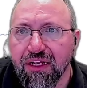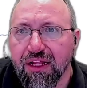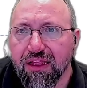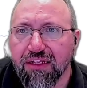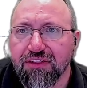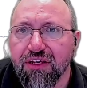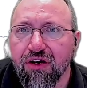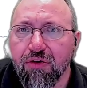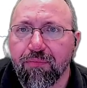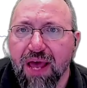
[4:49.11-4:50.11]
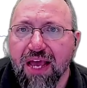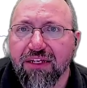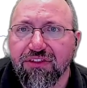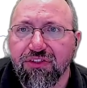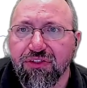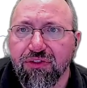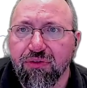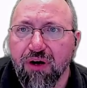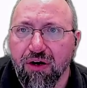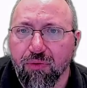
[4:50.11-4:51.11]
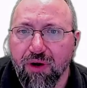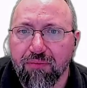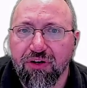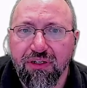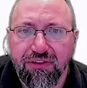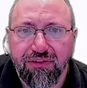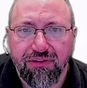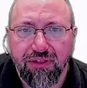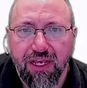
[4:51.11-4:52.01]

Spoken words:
Let's go back to our webhooks